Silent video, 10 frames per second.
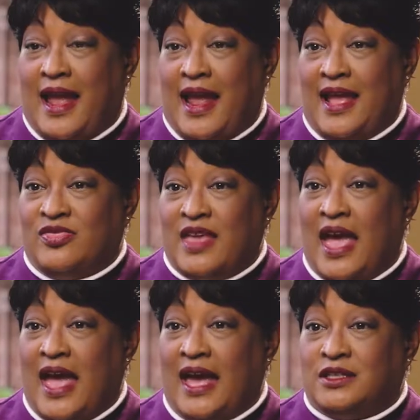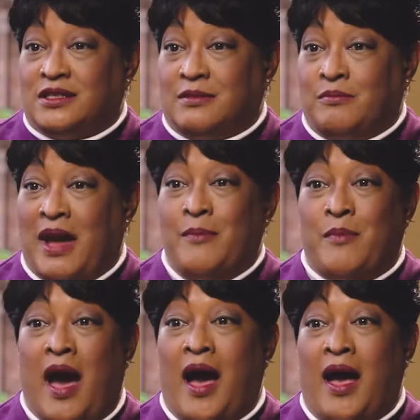And that my
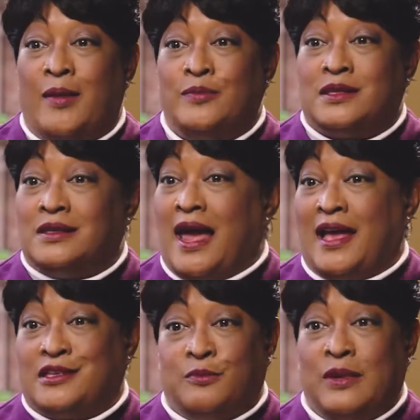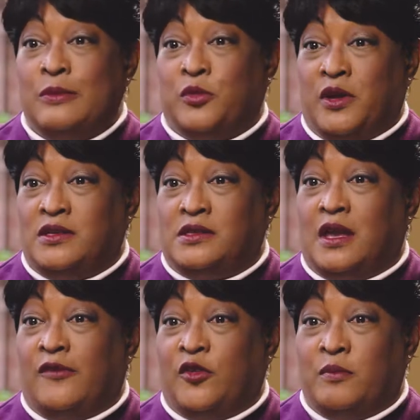mom's last memories
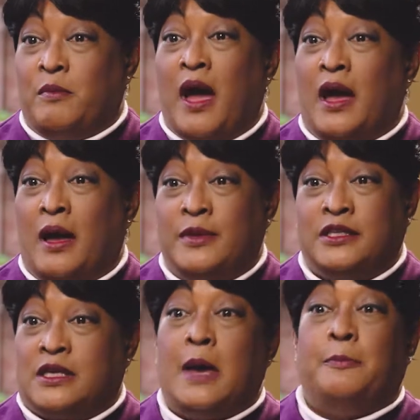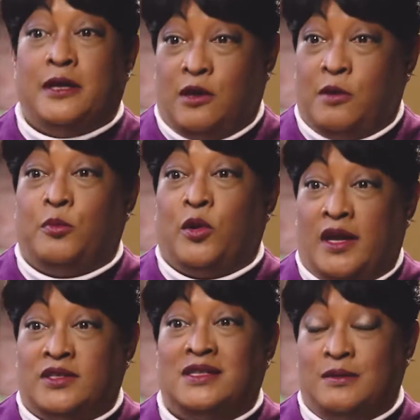of her mom is cupping her
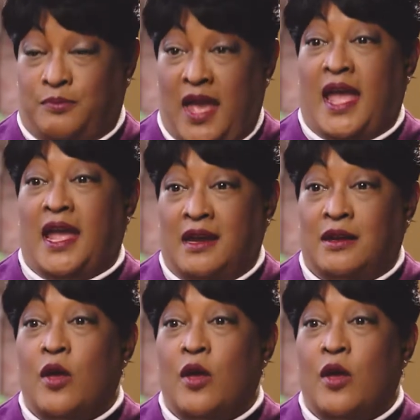breast in pain